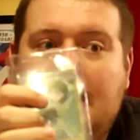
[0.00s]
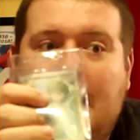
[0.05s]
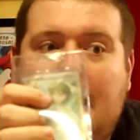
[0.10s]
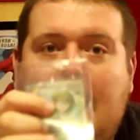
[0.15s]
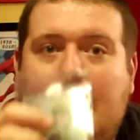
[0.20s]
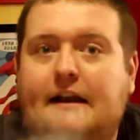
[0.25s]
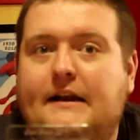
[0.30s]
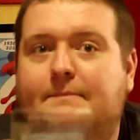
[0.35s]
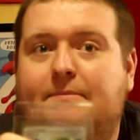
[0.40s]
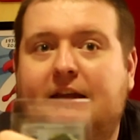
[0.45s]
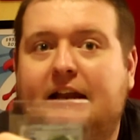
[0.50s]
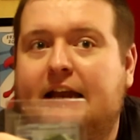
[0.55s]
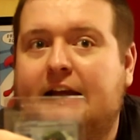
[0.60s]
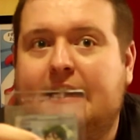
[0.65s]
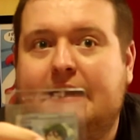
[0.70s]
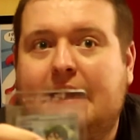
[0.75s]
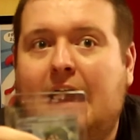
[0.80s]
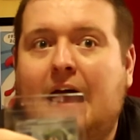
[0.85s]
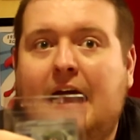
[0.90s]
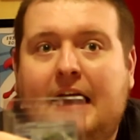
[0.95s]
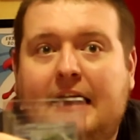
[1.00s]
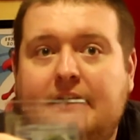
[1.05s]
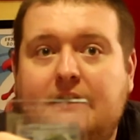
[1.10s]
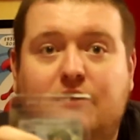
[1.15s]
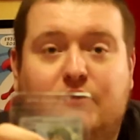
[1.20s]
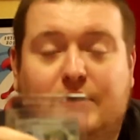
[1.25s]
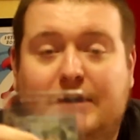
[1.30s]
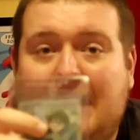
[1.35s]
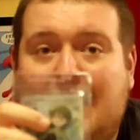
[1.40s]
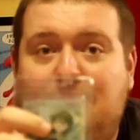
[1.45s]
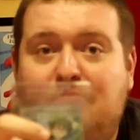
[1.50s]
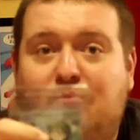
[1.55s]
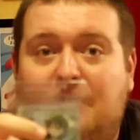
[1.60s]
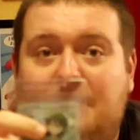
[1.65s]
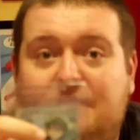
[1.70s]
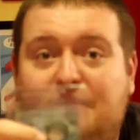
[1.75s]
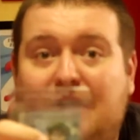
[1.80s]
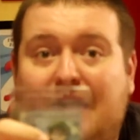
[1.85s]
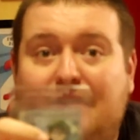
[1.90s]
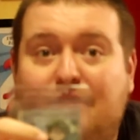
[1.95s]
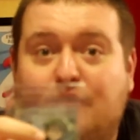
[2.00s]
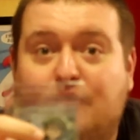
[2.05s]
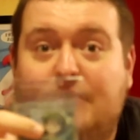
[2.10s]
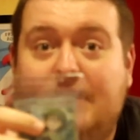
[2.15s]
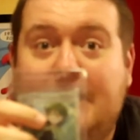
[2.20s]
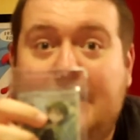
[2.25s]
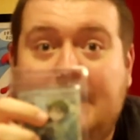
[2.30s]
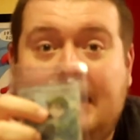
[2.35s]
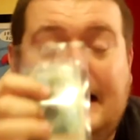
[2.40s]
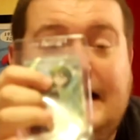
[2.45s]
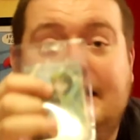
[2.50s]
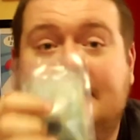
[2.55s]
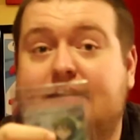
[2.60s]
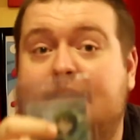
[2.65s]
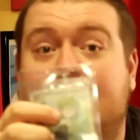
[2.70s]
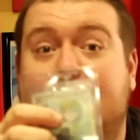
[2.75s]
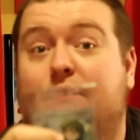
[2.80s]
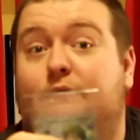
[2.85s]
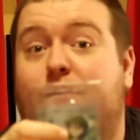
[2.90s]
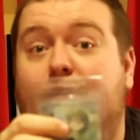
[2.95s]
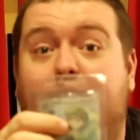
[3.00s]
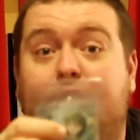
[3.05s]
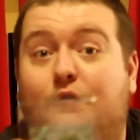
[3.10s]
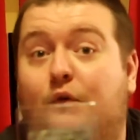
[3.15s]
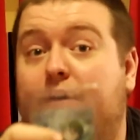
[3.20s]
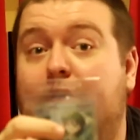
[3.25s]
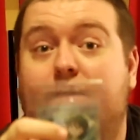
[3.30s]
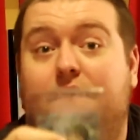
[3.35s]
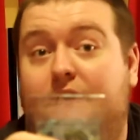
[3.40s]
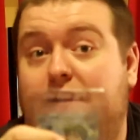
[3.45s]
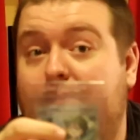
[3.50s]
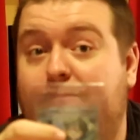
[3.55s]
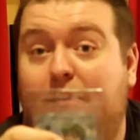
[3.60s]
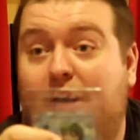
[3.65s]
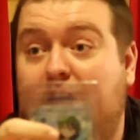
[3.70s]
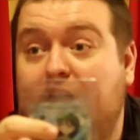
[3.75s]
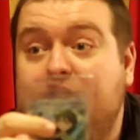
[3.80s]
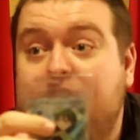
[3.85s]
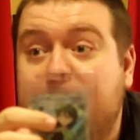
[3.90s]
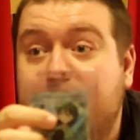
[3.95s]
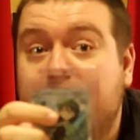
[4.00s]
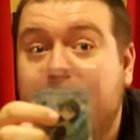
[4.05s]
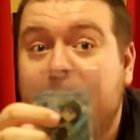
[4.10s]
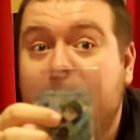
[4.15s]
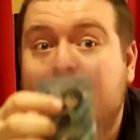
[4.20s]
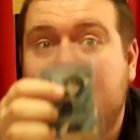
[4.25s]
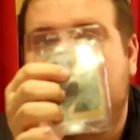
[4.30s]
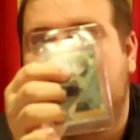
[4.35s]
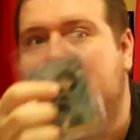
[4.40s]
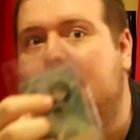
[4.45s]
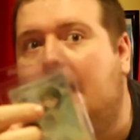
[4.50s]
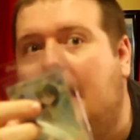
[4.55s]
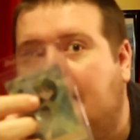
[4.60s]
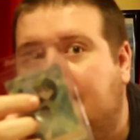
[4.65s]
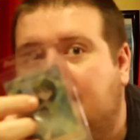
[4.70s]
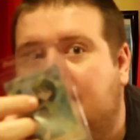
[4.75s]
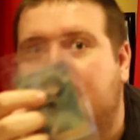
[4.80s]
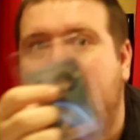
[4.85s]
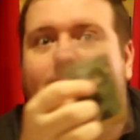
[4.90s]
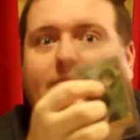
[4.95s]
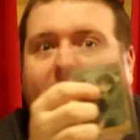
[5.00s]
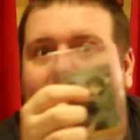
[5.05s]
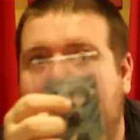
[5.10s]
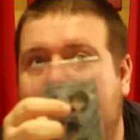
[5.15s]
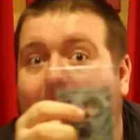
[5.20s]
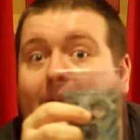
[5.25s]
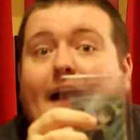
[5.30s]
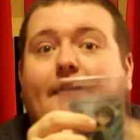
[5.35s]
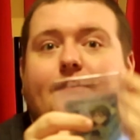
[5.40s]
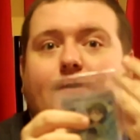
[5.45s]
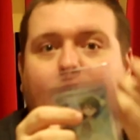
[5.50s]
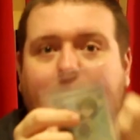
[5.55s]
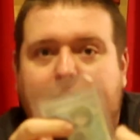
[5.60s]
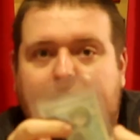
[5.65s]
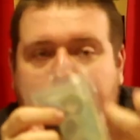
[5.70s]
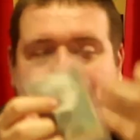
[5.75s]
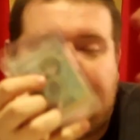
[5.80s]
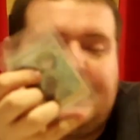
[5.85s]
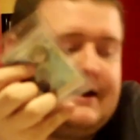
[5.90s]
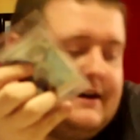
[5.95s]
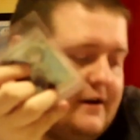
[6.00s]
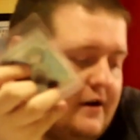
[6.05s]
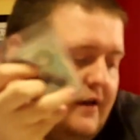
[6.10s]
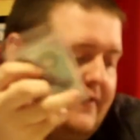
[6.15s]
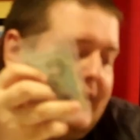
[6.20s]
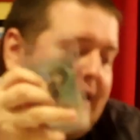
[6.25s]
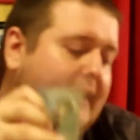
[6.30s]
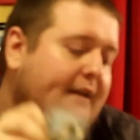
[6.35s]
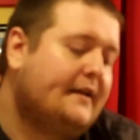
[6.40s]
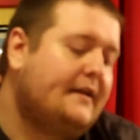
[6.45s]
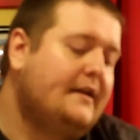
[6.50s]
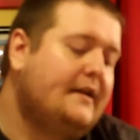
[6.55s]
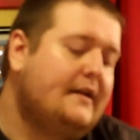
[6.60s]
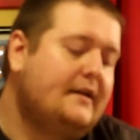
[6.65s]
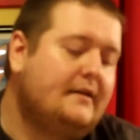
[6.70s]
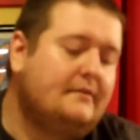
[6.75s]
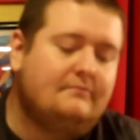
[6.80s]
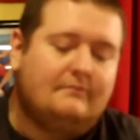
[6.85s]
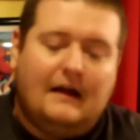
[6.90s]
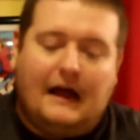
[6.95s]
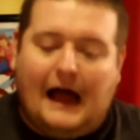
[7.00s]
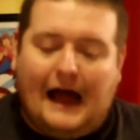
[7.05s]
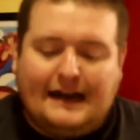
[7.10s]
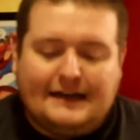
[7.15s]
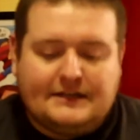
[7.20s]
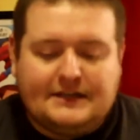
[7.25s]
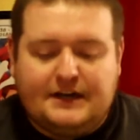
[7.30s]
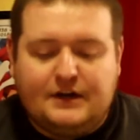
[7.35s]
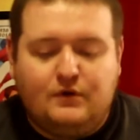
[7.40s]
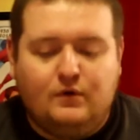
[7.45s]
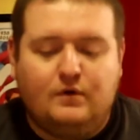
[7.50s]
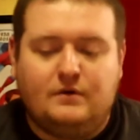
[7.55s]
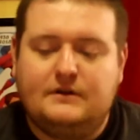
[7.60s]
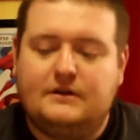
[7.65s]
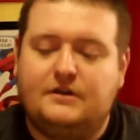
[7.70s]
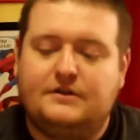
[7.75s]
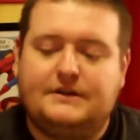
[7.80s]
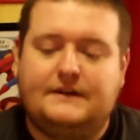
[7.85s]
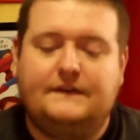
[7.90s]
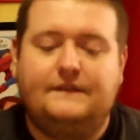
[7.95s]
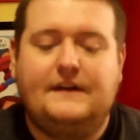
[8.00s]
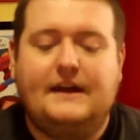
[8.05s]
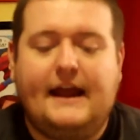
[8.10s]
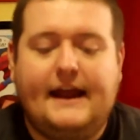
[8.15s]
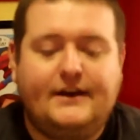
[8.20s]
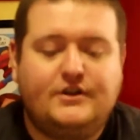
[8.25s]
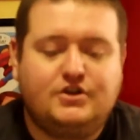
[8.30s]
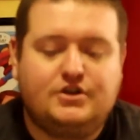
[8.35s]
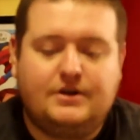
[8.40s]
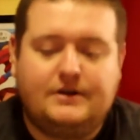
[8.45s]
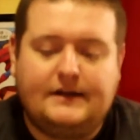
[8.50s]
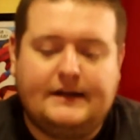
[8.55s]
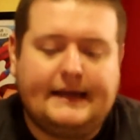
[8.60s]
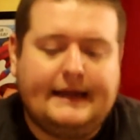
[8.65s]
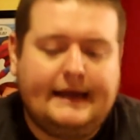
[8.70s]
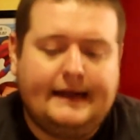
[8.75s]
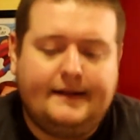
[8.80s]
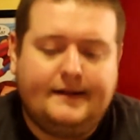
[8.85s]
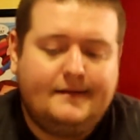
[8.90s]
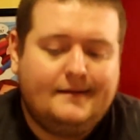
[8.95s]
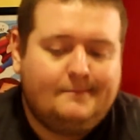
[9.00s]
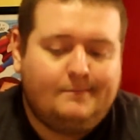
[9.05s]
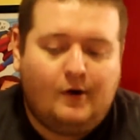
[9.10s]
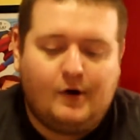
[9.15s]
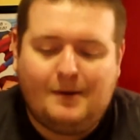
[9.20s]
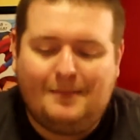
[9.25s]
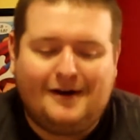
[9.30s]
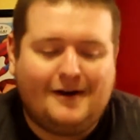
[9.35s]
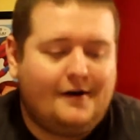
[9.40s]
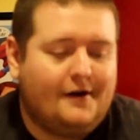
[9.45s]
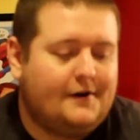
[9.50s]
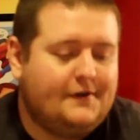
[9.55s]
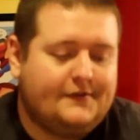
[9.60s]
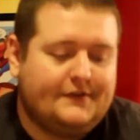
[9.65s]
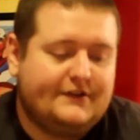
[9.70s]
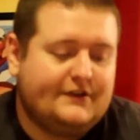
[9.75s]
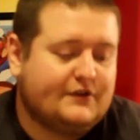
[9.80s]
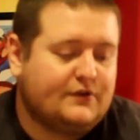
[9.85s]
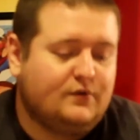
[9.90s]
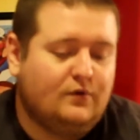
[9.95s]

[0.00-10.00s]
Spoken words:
end up getting a 9 or a 9.5 grade, and it's suddenly worth $40-50? Yes. But again, I have to go get it graded and all that. Honestly, cool little deviation. Again, Pokemon cards are just